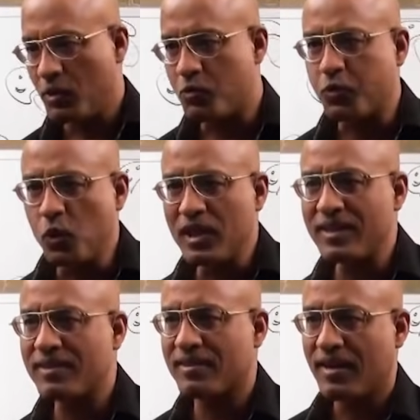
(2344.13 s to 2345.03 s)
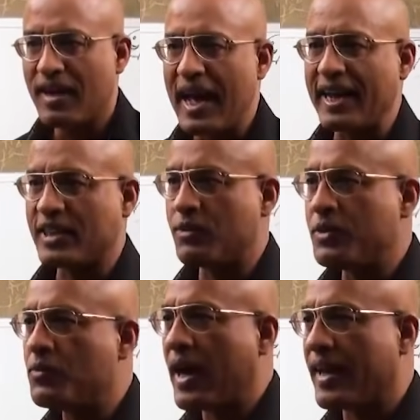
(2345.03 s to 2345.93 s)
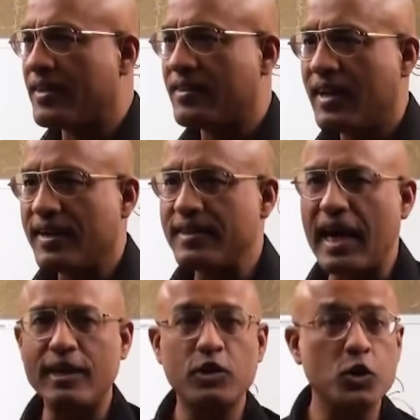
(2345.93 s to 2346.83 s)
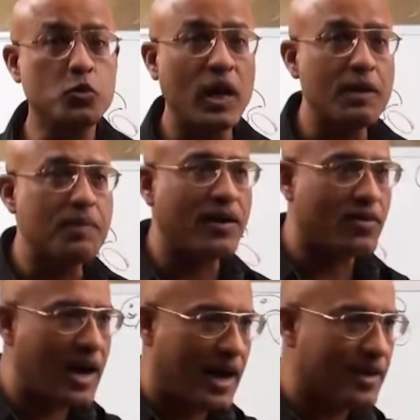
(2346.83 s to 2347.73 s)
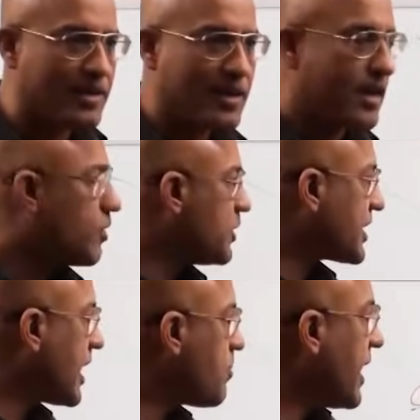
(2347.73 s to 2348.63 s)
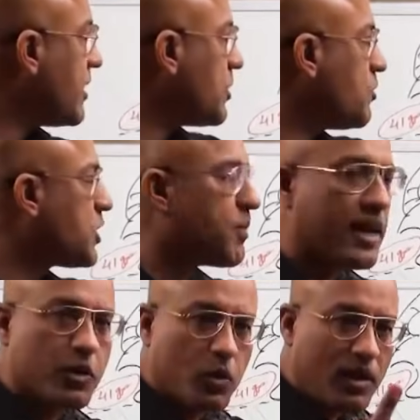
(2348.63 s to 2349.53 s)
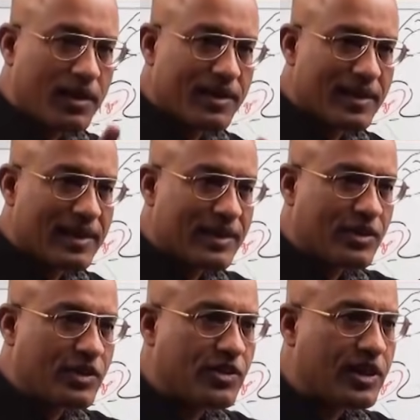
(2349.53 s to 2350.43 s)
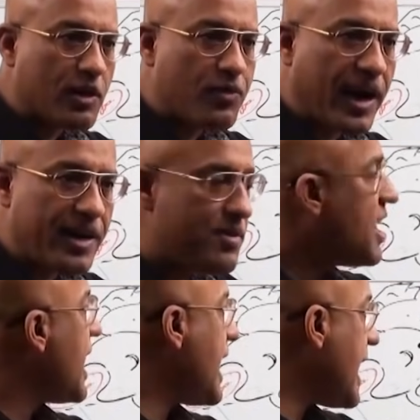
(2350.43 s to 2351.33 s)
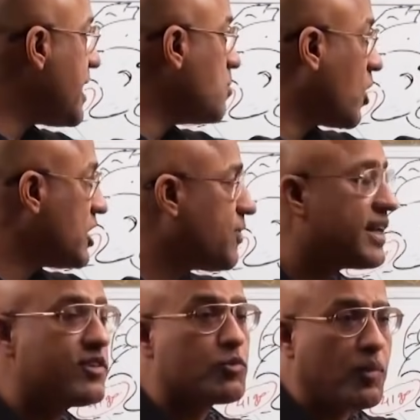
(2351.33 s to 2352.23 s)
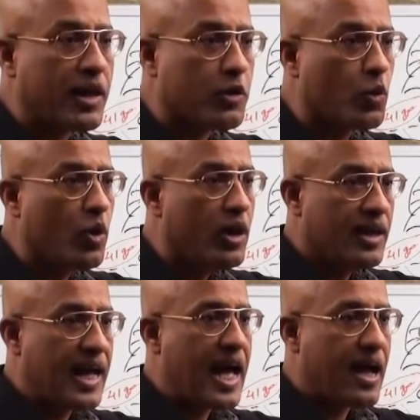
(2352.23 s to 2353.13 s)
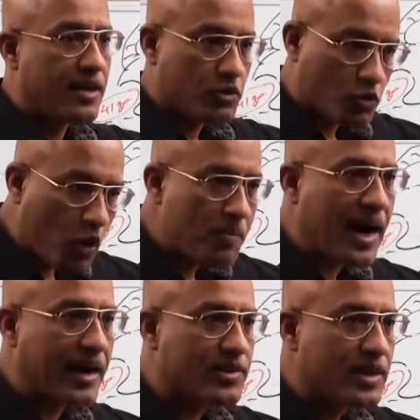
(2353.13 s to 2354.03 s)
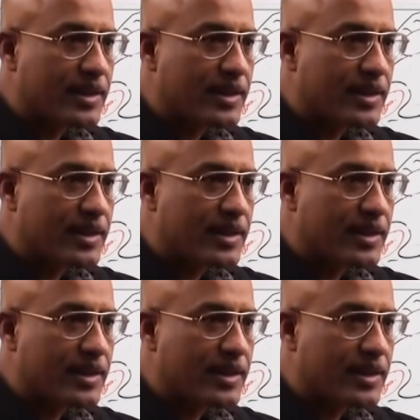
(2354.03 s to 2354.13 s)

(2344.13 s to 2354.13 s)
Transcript: fool this HIV virus that you develop a drug which can bind with which molecule? CCR5 and modify this molecule so much